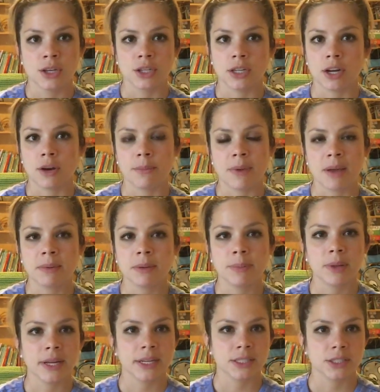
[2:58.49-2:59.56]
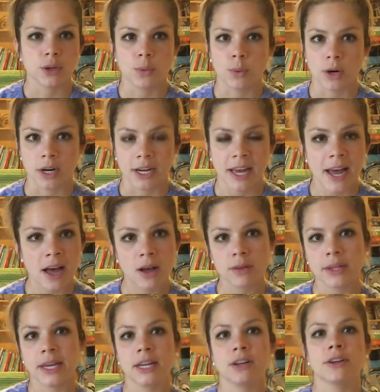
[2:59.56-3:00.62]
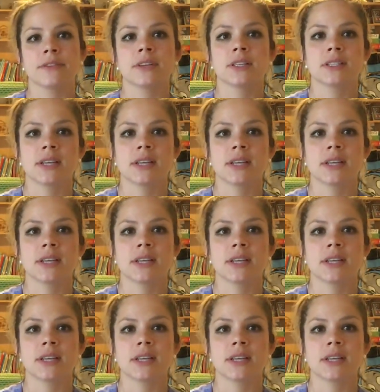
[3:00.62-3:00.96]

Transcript: you know, maybe plan to work out later in the